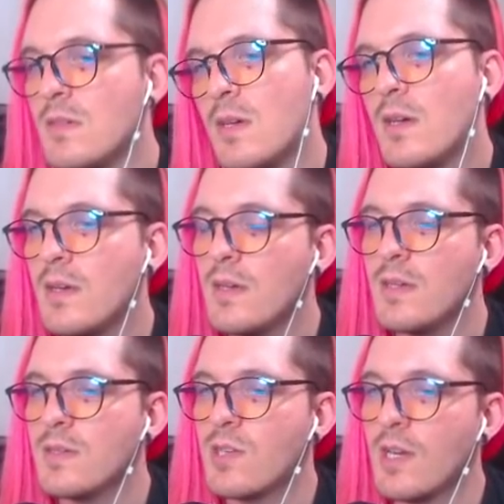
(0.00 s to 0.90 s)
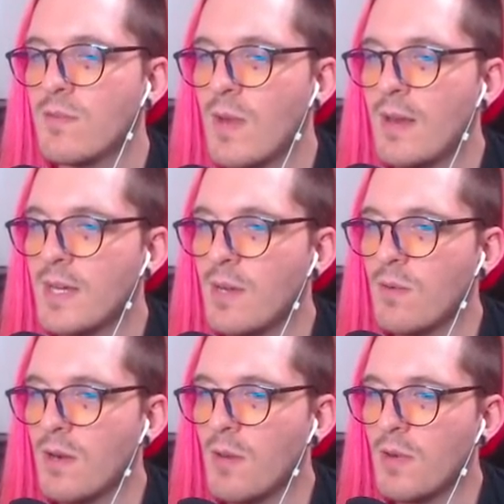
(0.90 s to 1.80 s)
I'm trying to route out
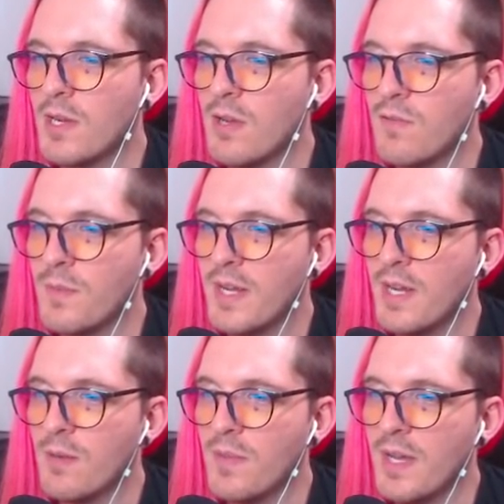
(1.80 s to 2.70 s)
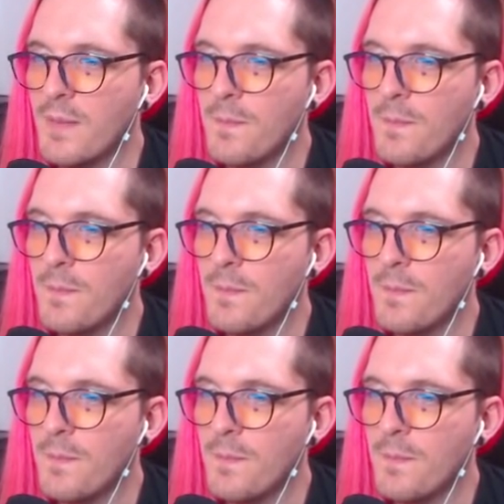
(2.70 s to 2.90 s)
where I want to go from here, but